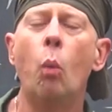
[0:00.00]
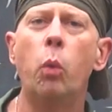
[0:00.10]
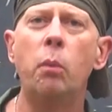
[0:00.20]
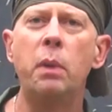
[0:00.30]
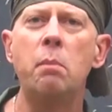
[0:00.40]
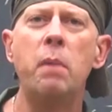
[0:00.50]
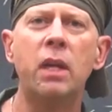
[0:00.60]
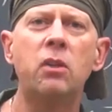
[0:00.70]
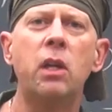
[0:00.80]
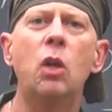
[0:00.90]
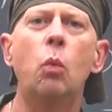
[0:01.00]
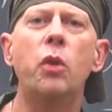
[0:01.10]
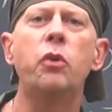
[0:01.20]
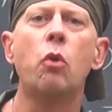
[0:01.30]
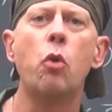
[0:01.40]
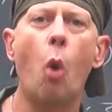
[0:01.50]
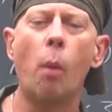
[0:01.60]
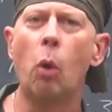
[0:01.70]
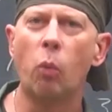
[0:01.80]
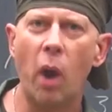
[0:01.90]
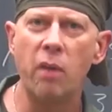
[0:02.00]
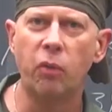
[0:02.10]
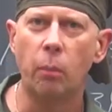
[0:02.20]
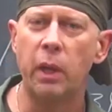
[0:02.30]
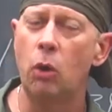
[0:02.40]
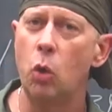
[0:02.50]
would be mixed in with your normal riflemen